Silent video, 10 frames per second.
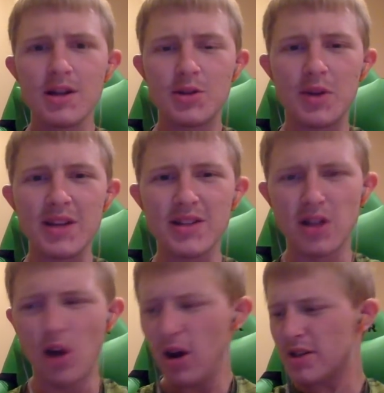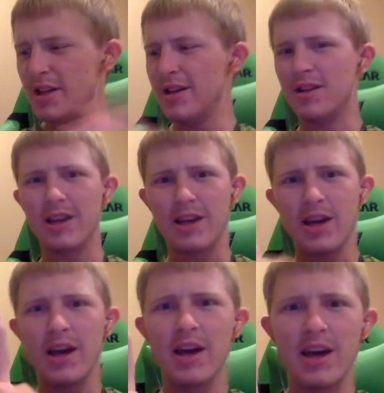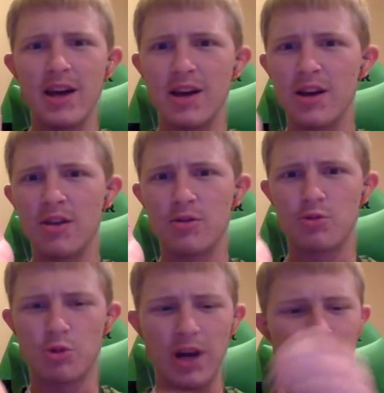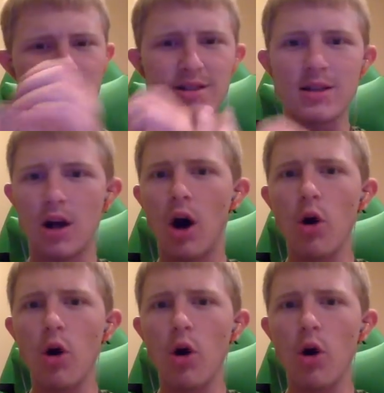So he gets locked in like. Wrists.